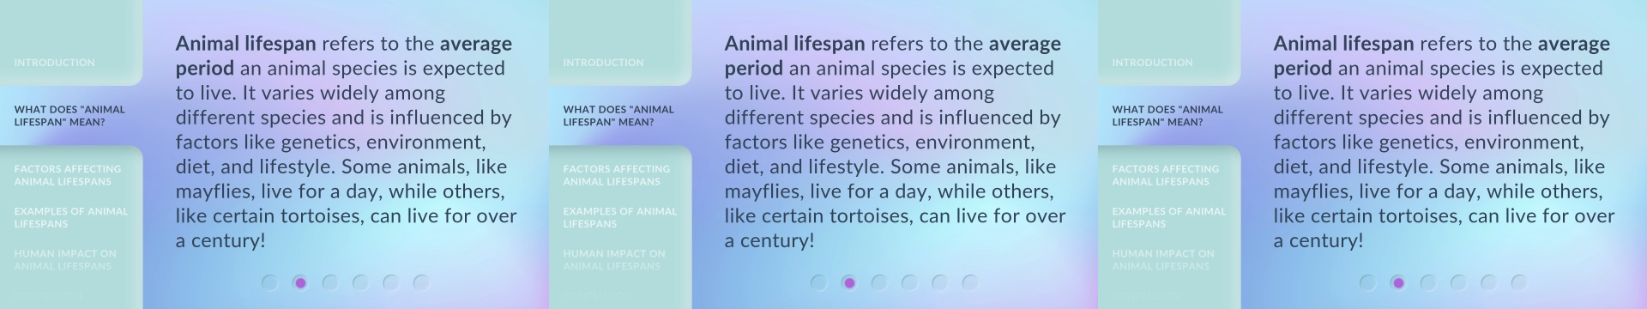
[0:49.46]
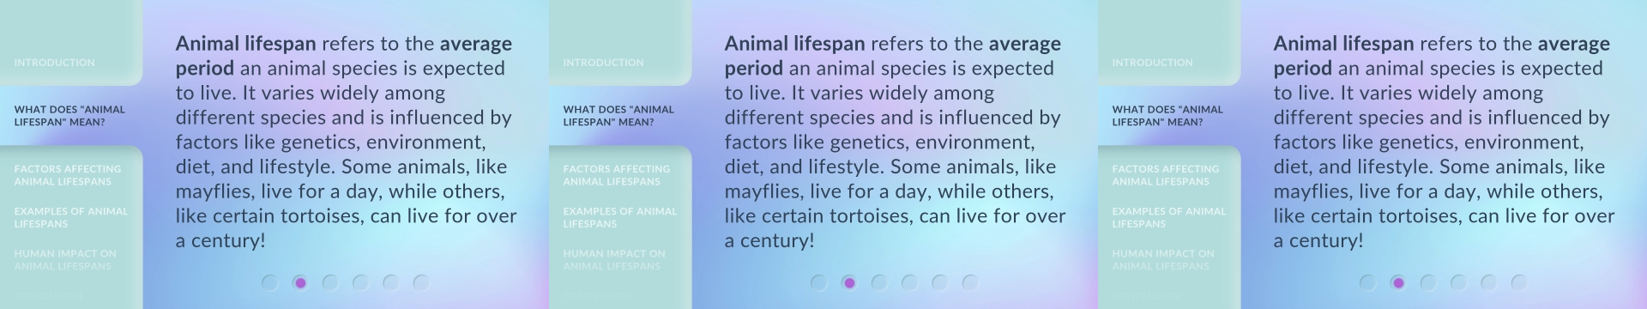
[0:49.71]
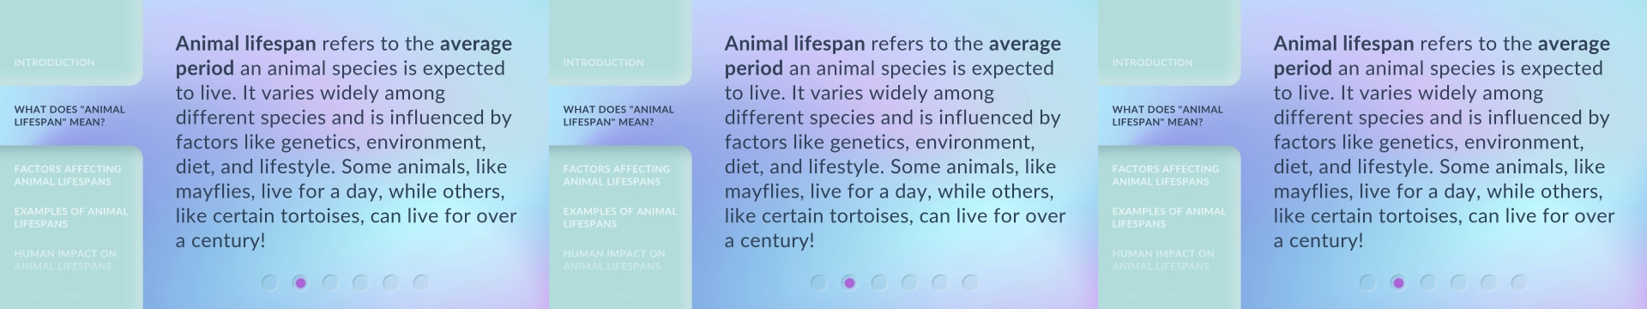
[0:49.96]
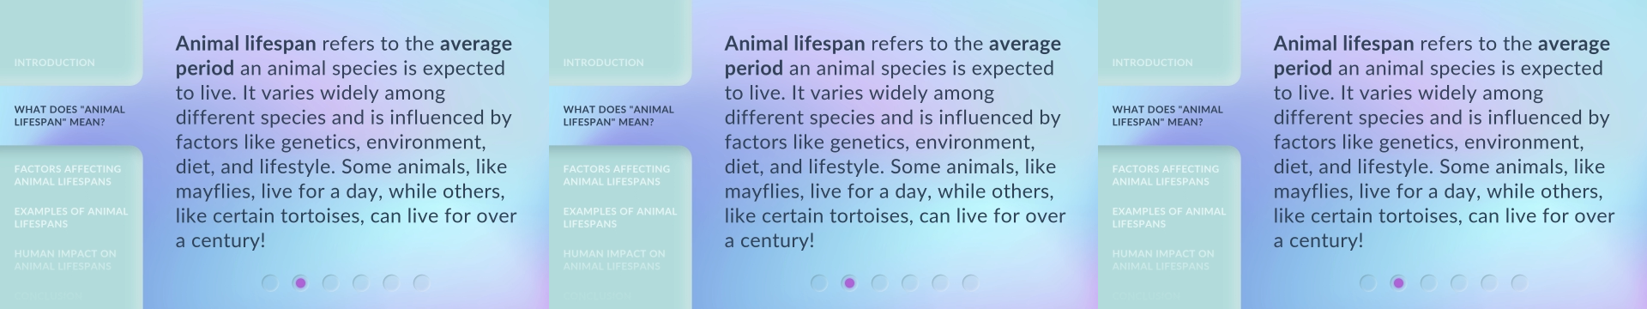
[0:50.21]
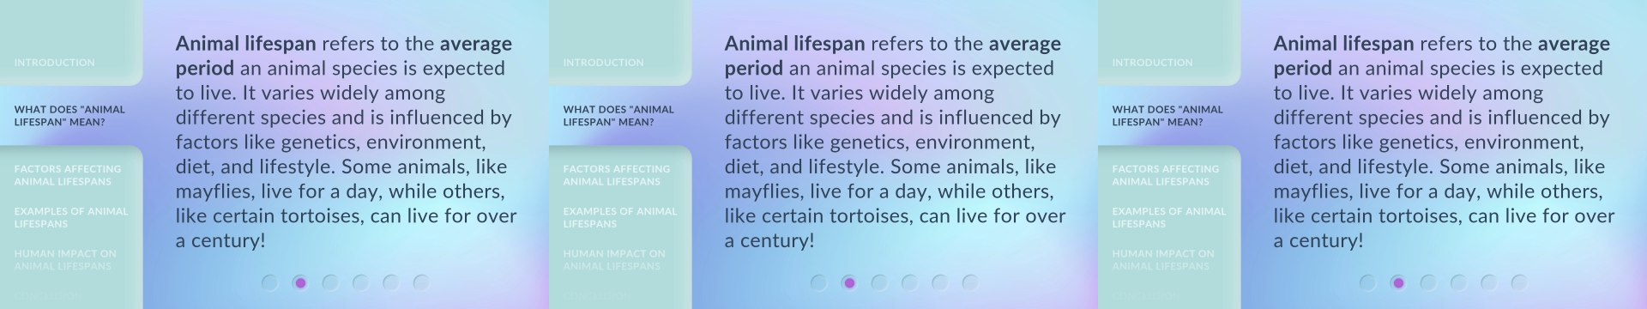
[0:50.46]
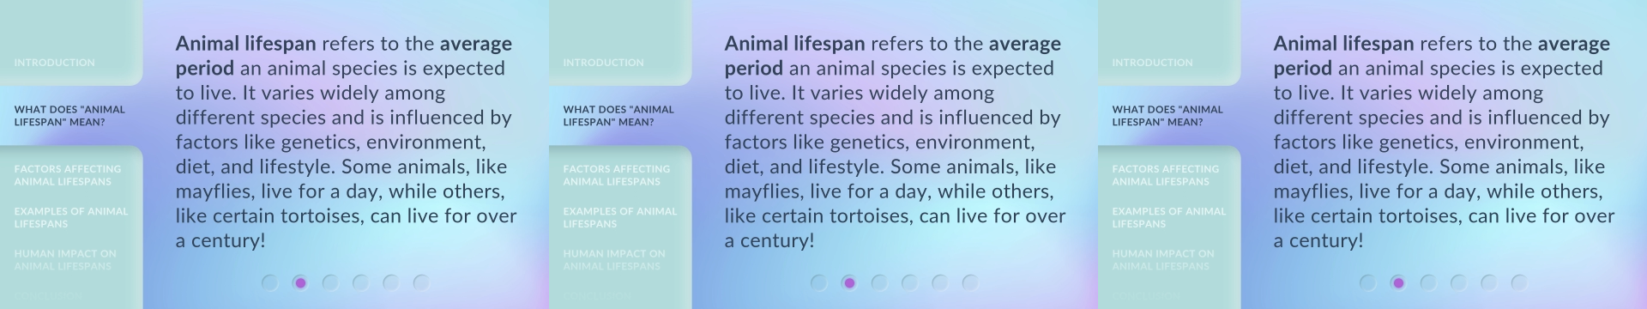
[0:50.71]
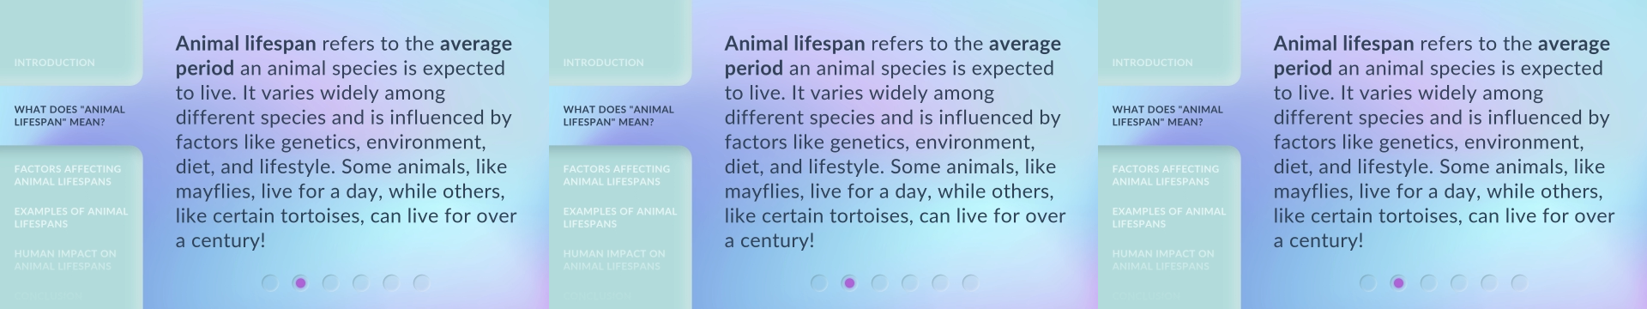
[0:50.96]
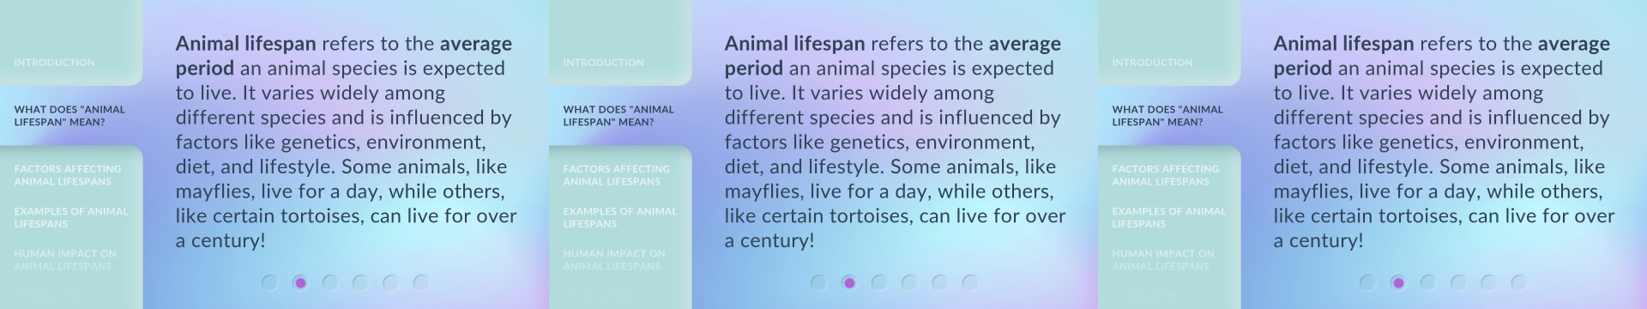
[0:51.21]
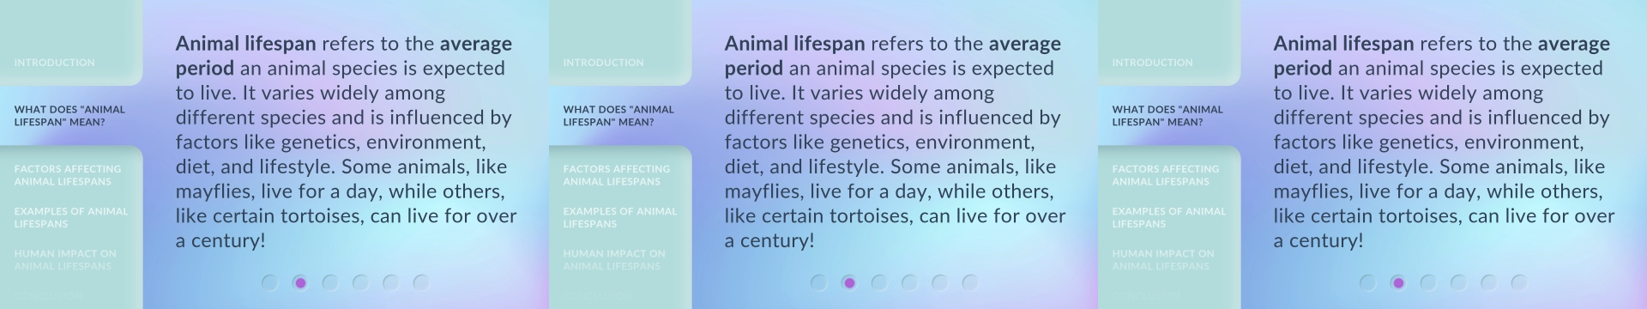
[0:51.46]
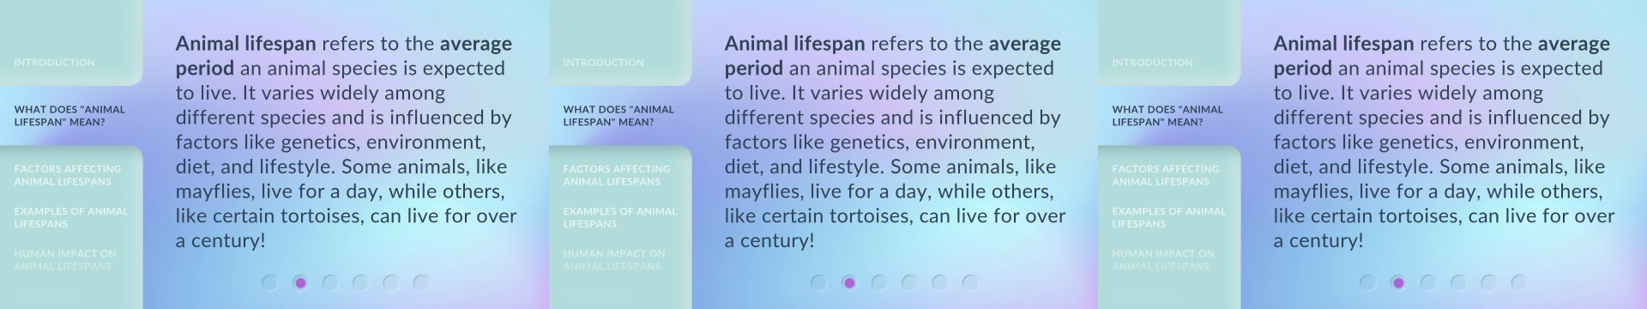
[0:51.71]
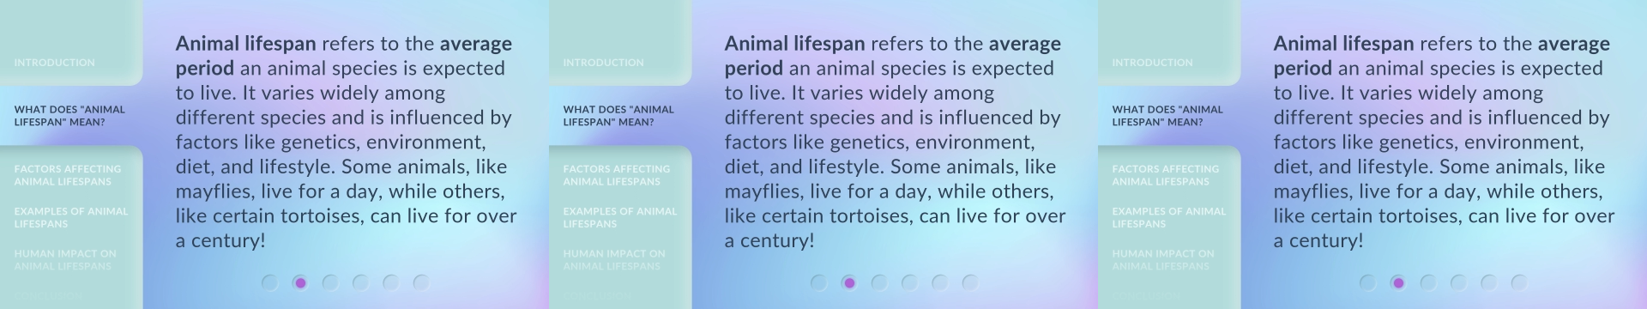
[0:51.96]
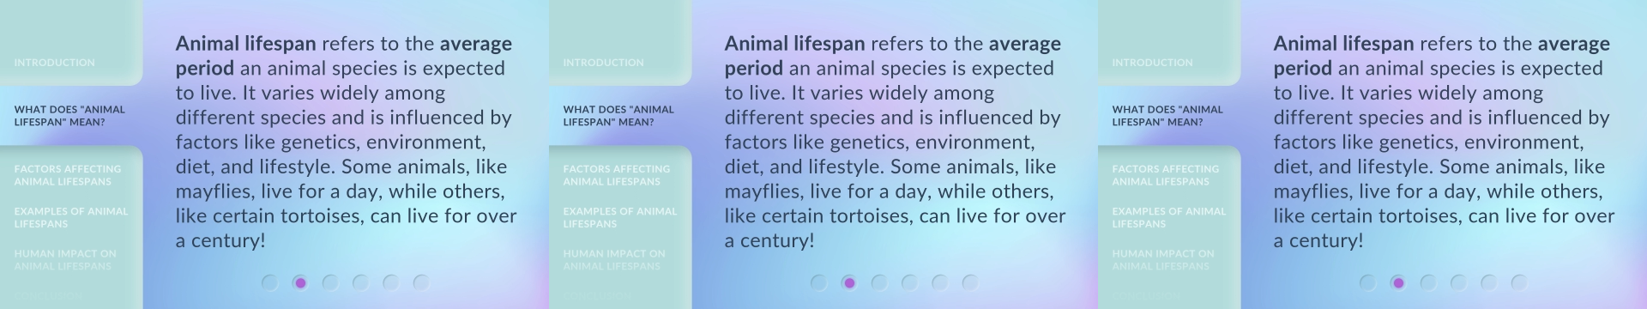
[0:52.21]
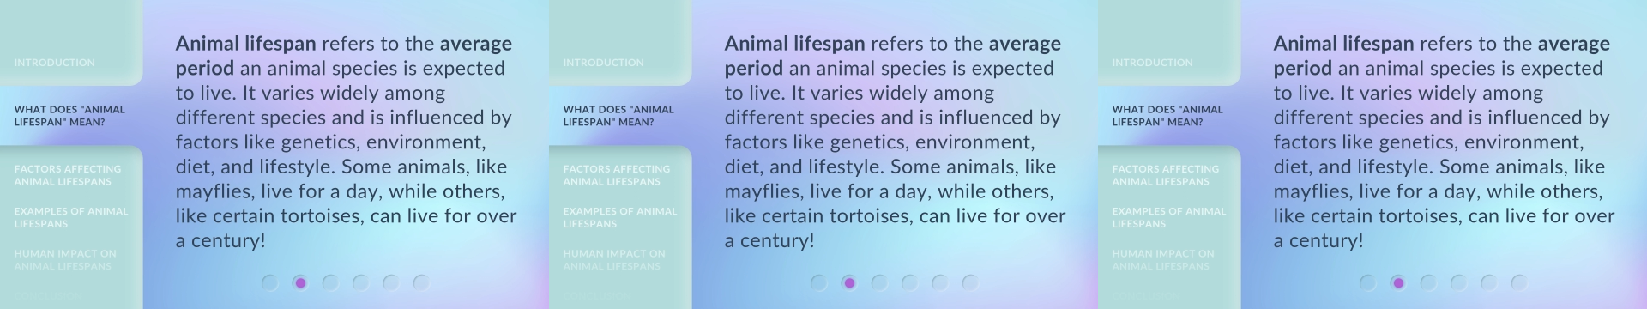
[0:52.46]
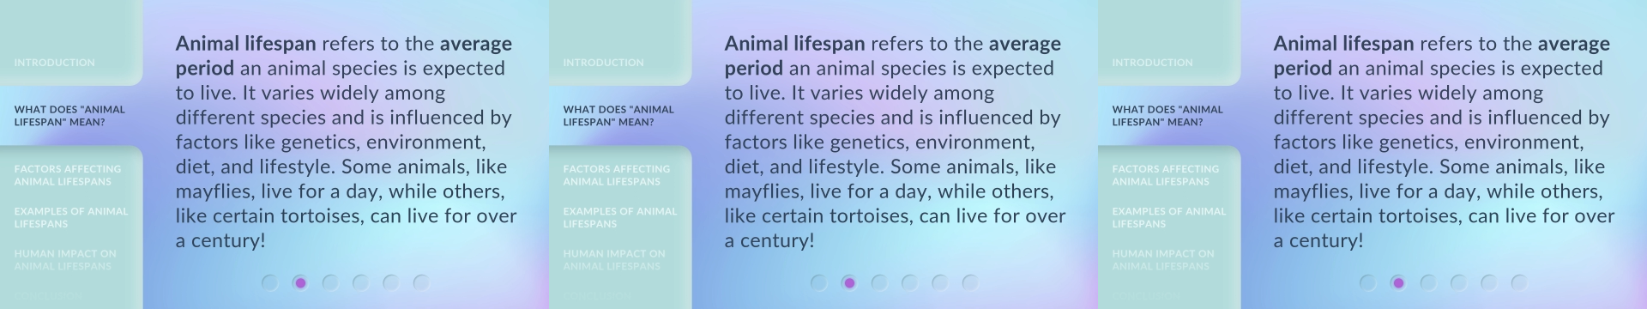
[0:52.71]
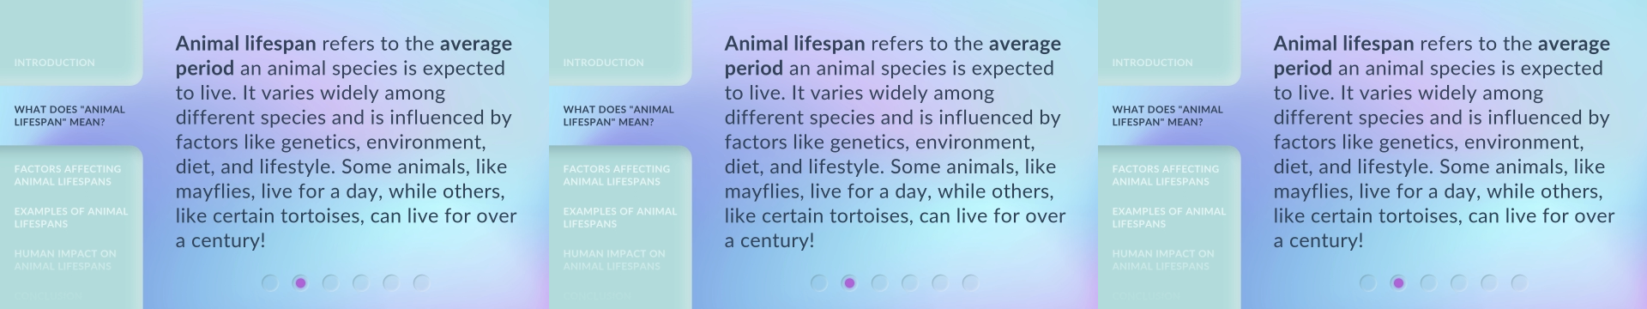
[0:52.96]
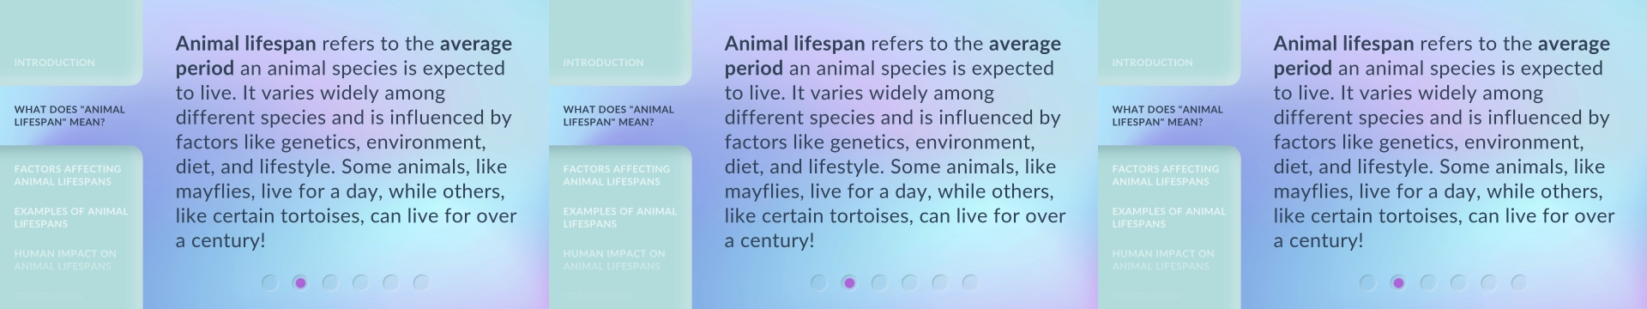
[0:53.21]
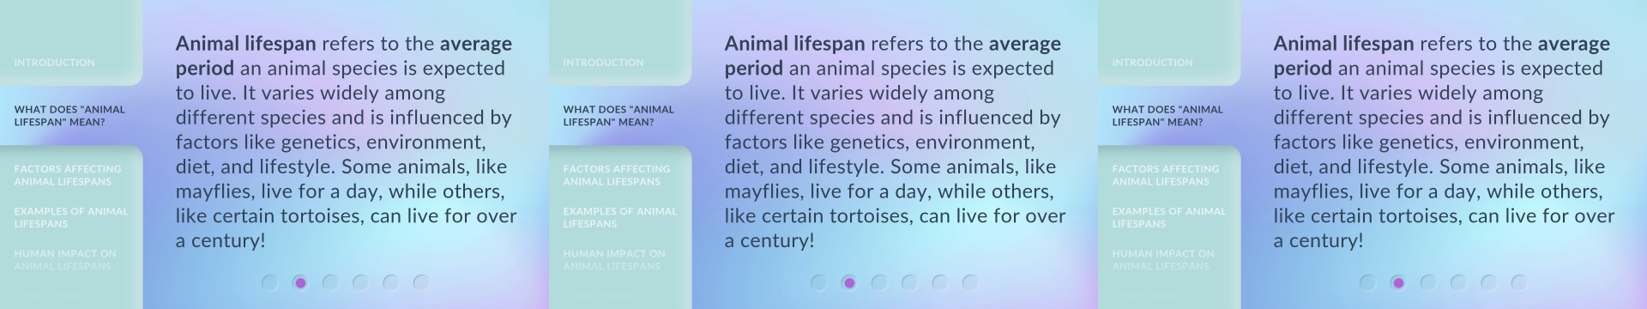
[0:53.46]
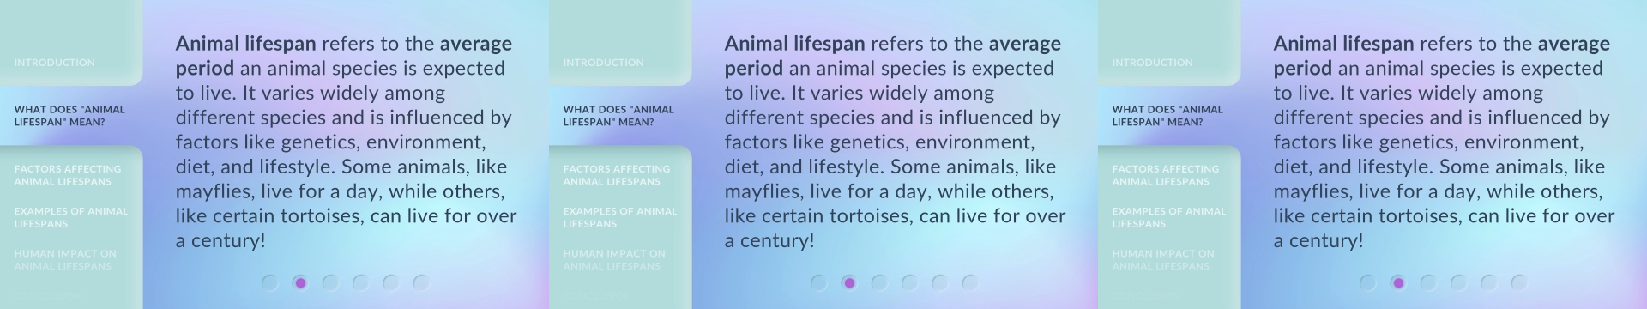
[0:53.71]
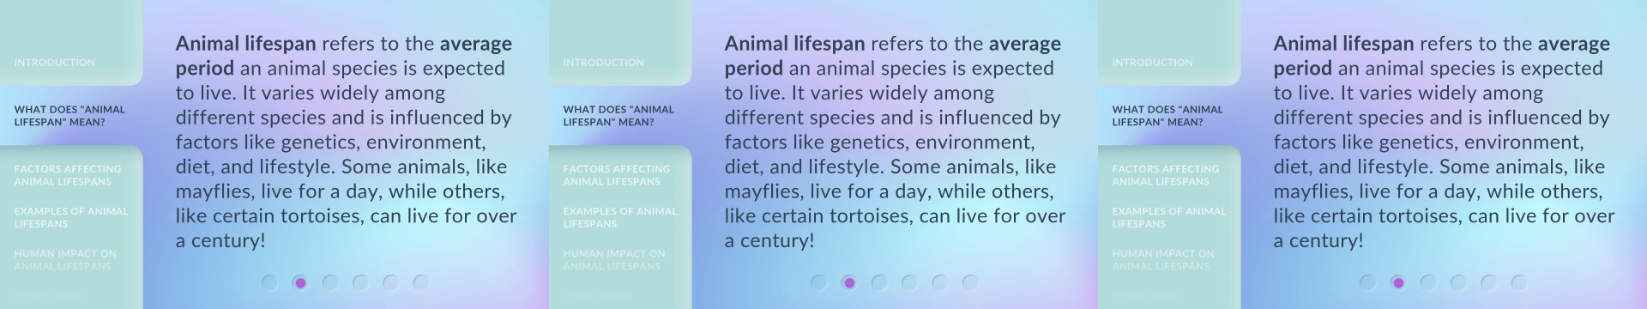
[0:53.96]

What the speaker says: [unreadable: no face in view]